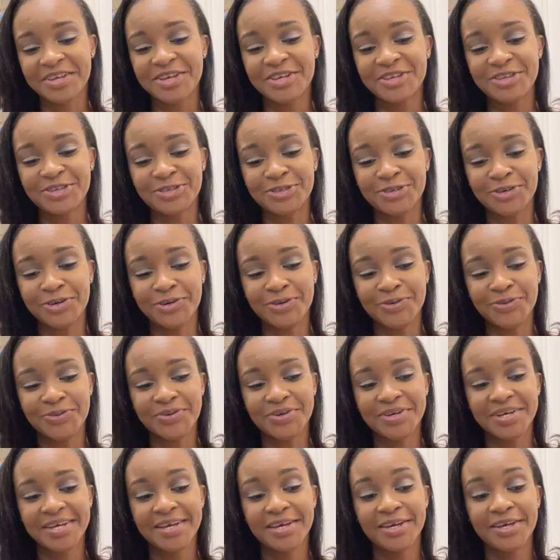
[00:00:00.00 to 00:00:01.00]
So
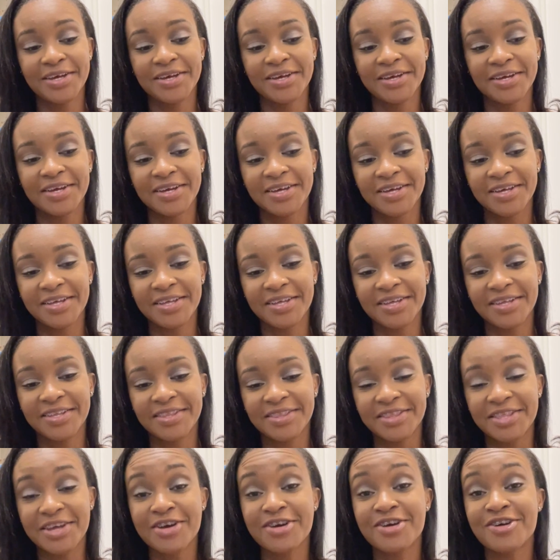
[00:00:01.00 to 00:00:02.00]

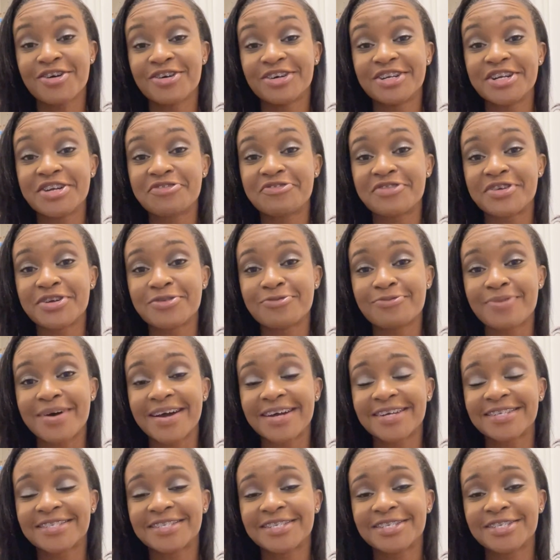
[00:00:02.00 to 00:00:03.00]
there are different
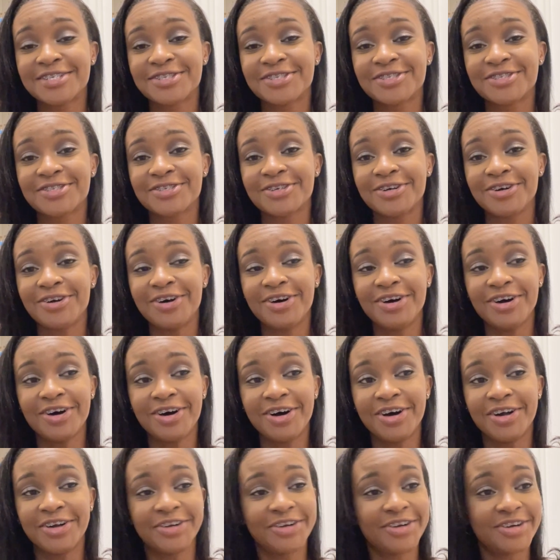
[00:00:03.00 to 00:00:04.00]
waxes
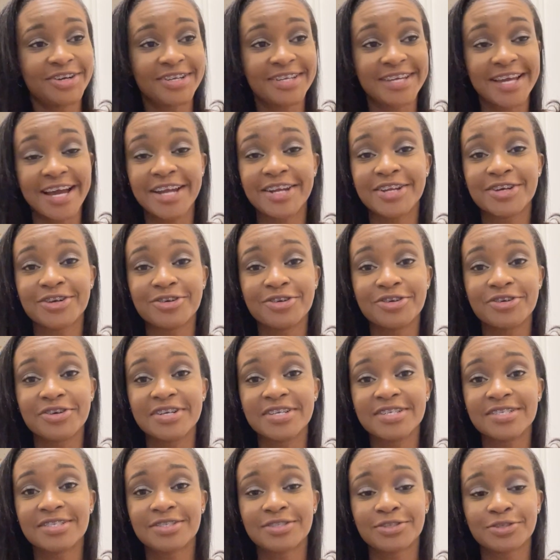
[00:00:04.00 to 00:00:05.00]
under
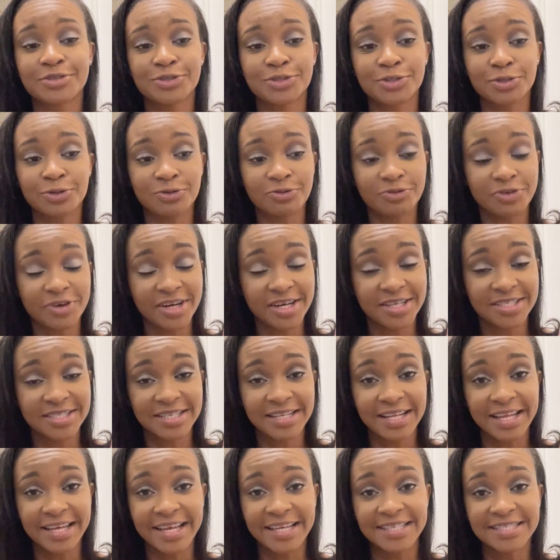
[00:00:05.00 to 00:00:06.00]
categories. So for instance,
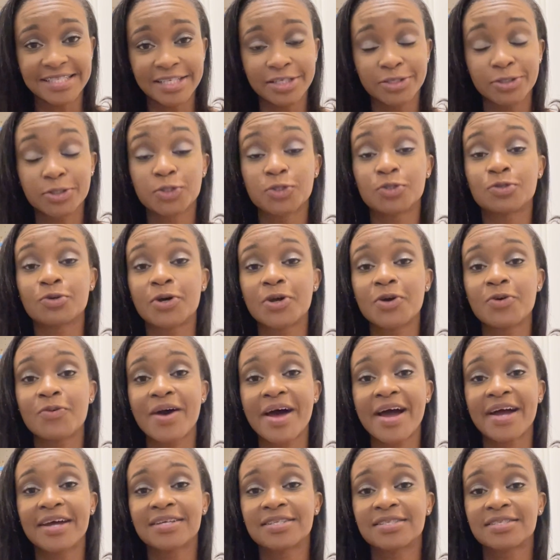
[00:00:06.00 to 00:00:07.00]
like I said, soy
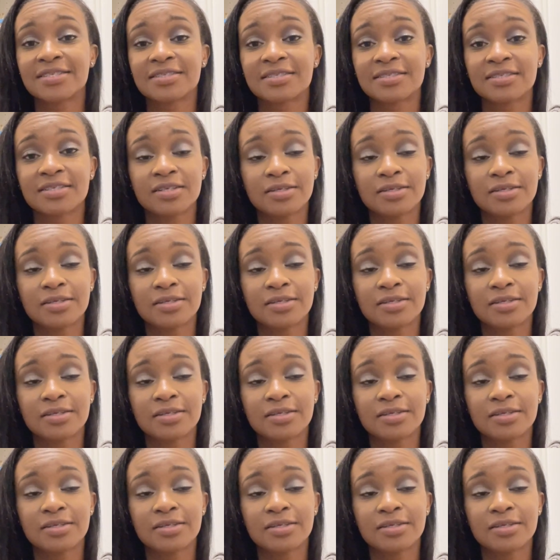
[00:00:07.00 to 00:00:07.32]
wax,